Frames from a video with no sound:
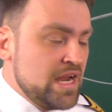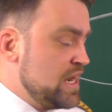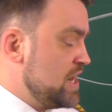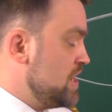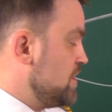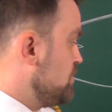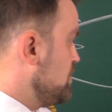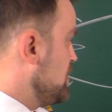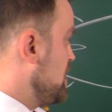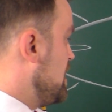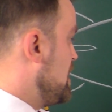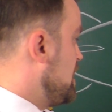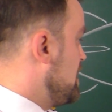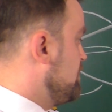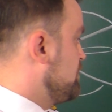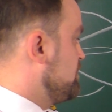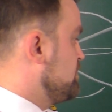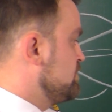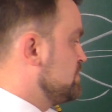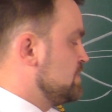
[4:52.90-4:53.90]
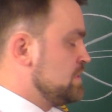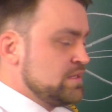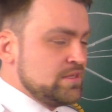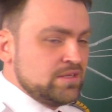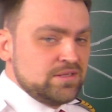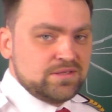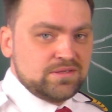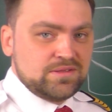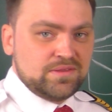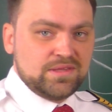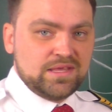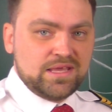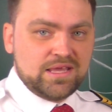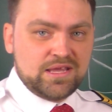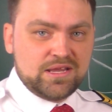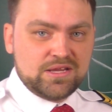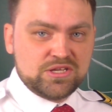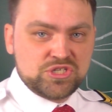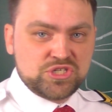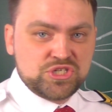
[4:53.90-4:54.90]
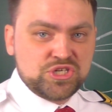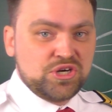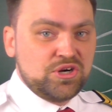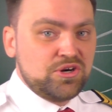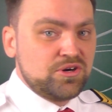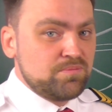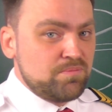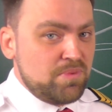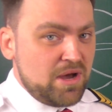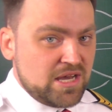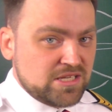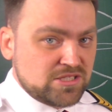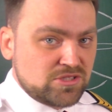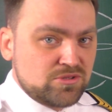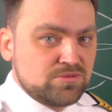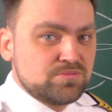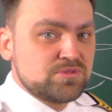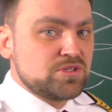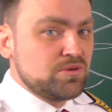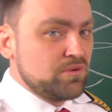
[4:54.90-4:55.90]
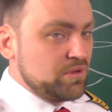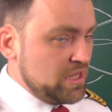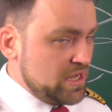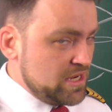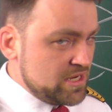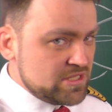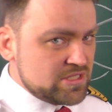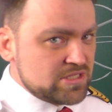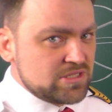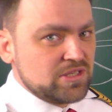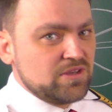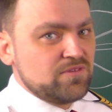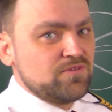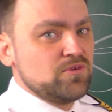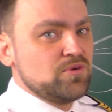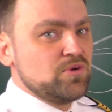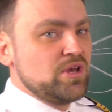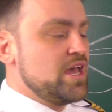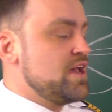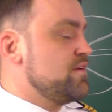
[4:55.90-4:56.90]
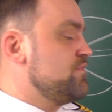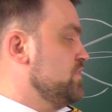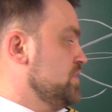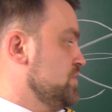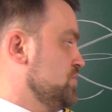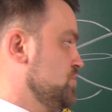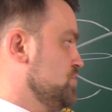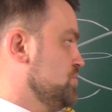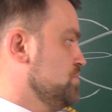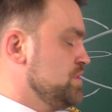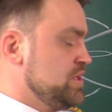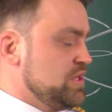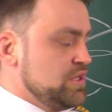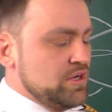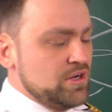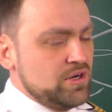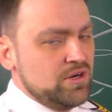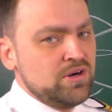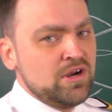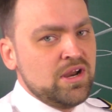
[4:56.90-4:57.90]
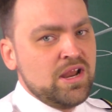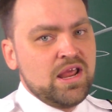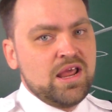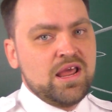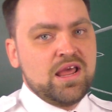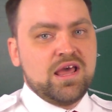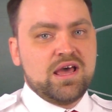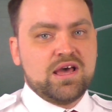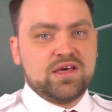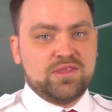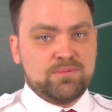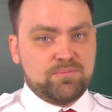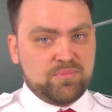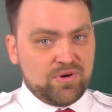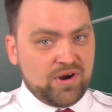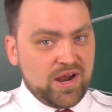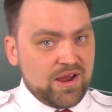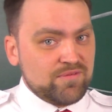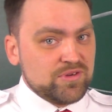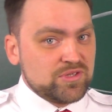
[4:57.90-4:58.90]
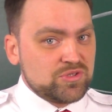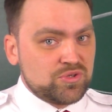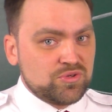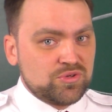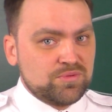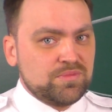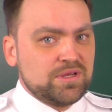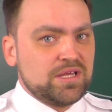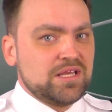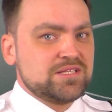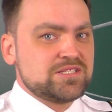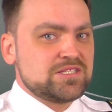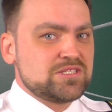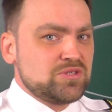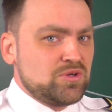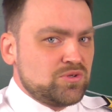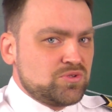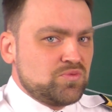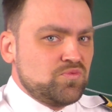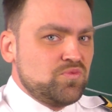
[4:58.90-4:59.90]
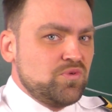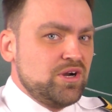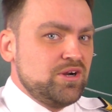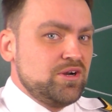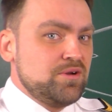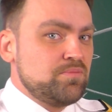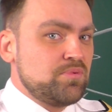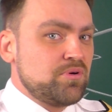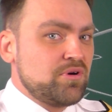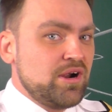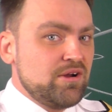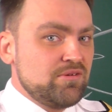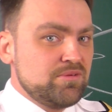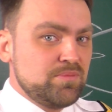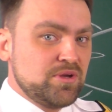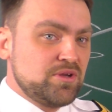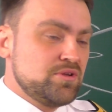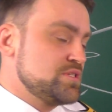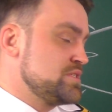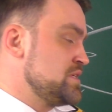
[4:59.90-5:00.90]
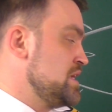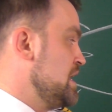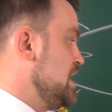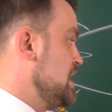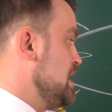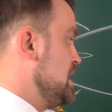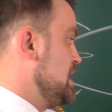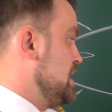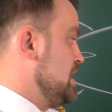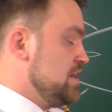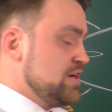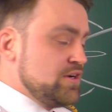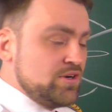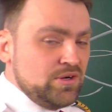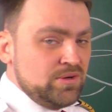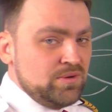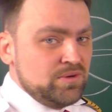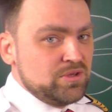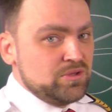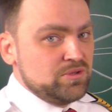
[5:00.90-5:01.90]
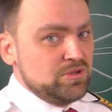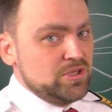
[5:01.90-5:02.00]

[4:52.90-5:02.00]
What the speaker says: Here we have the shared bathroom. So yes, if you have the room here, the private room, it's not very private because here you